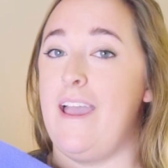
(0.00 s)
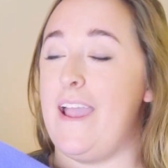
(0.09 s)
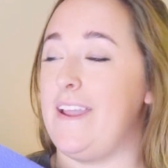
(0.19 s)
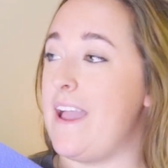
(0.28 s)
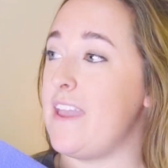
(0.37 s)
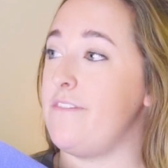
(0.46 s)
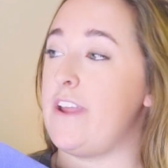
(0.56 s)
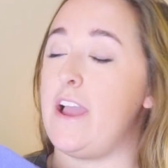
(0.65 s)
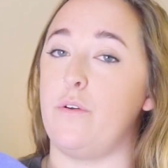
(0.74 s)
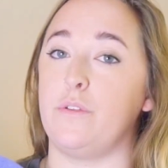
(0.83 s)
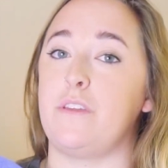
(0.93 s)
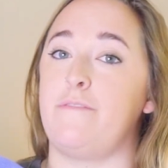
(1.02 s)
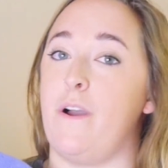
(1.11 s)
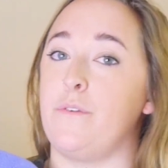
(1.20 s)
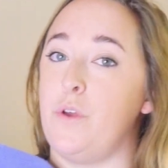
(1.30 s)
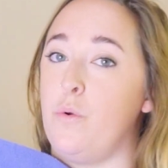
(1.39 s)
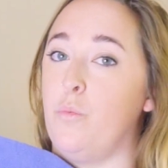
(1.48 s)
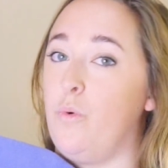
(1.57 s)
And I have not only found